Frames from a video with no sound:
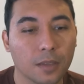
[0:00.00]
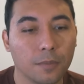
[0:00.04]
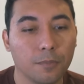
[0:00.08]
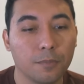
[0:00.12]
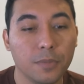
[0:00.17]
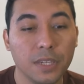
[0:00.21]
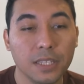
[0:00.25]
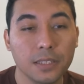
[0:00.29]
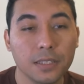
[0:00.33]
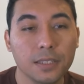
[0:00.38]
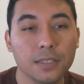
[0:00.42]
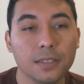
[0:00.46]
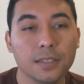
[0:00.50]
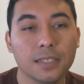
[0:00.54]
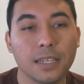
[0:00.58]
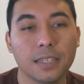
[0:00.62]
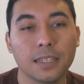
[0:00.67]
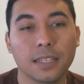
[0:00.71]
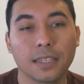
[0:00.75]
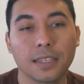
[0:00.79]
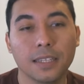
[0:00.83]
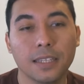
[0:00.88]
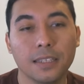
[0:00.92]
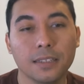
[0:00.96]
meaning that
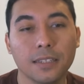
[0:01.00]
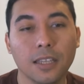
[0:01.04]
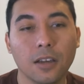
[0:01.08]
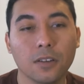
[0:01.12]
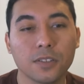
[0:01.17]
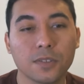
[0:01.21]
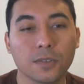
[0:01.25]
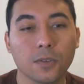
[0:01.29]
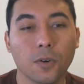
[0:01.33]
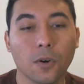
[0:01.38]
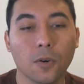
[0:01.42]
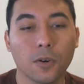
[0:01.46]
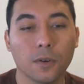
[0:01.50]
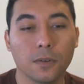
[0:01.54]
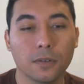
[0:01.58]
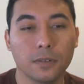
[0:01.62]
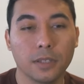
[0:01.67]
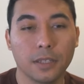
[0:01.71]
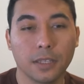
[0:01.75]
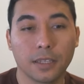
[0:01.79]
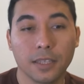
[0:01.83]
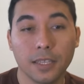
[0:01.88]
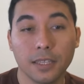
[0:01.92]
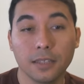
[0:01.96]
the king
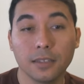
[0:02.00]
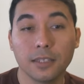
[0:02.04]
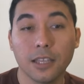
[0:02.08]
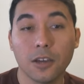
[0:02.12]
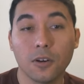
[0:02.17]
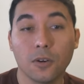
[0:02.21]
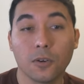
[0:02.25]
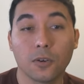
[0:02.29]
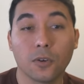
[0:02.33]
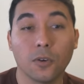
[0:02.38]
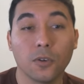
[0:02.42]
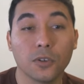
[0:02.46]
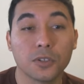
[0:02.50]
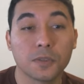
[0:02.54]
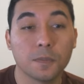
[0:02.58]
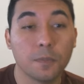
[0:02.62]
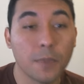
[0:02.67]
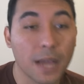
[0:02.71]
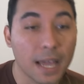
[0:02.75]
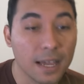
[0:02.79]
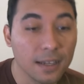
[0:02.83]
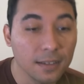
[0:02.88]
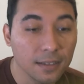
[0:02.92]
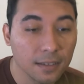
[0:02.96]
now goes
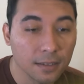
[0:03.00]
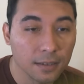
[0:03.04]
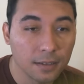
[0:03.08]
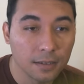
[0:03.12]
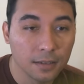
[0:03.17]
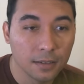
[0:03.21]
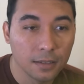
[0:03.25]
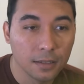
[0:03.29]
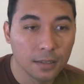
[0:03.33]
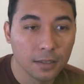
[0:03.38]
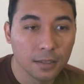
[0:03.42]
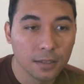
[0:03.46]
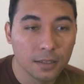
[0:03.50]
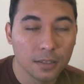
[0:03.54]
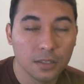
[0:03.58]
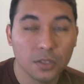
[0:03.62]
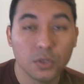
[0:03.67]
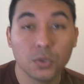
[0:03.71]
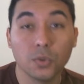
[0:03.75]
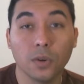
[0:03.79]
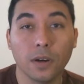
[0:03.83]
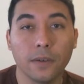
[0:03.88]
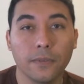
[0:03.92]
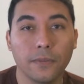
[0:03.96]
back
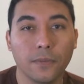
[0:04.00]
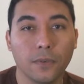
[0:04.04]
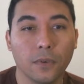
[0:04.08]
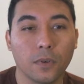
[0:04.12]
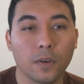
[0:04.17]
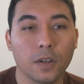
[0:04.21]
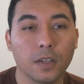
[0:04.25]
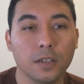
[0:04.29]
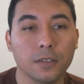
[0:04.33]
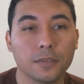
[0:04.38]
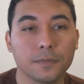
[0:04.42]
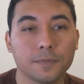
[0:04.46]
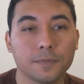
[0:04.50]
to f4.